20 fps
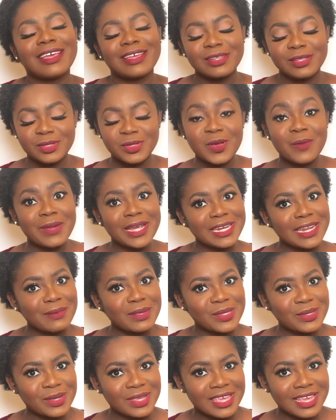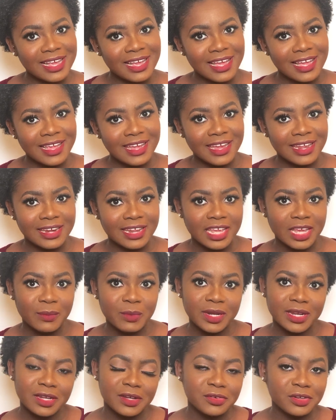So my name is Onyeka and I
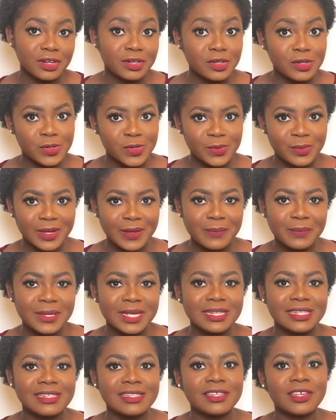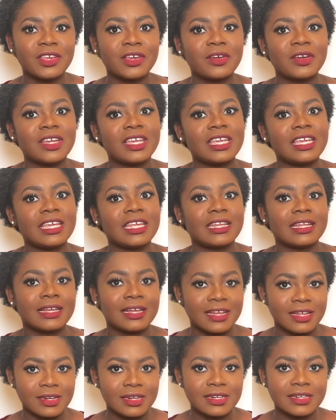am a Nigerian YouTuber based here in
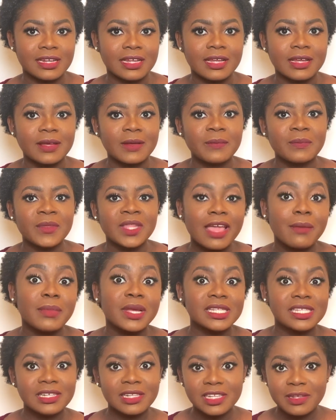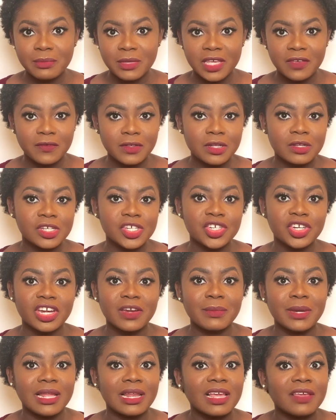Canada. I basically make videos
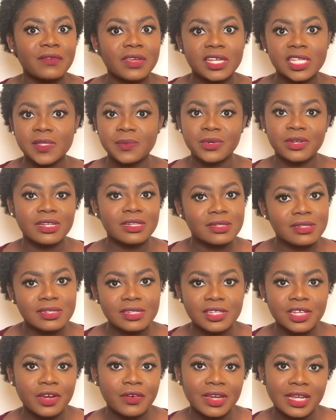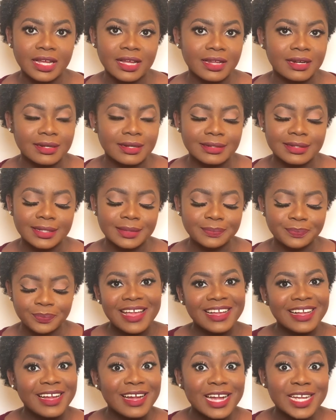sharing my life experiences here in Canada.
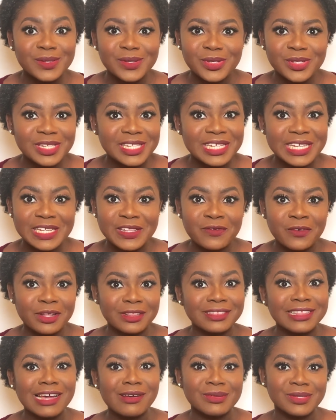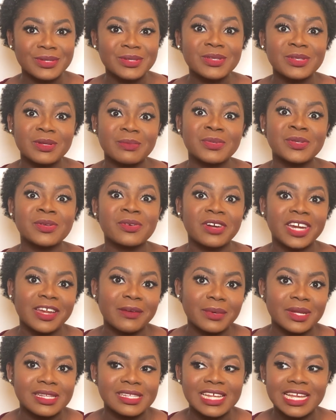Guys, we just hit 4,000
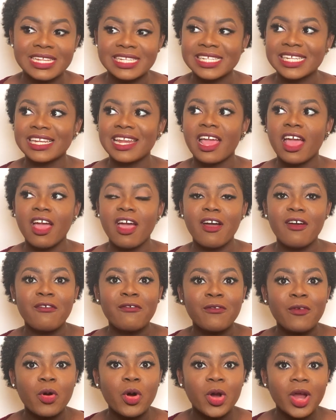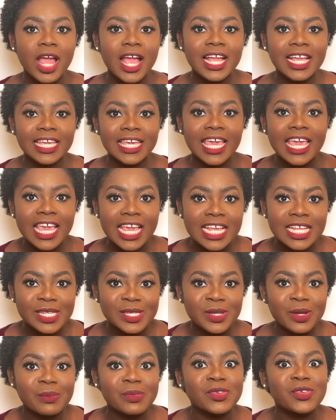subscribers, as in 4k
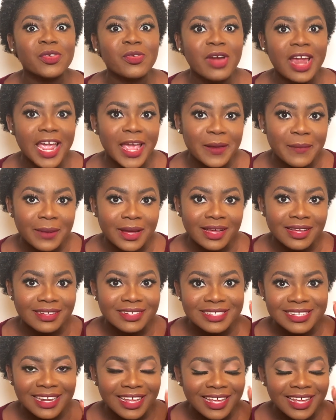subscribers.